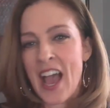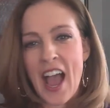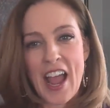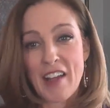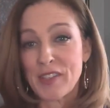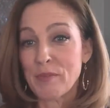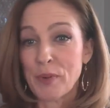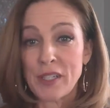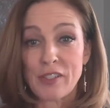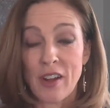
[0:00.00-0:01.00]
I have some
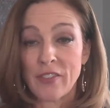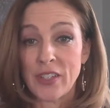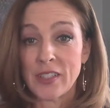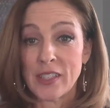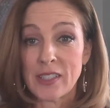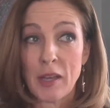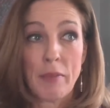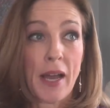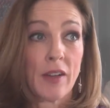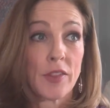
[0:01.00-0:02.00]
pretty strong feelings
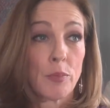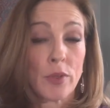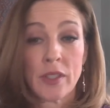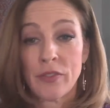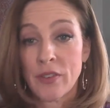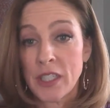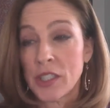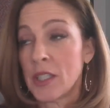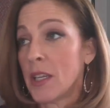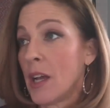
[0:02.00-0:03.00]
about the proliferation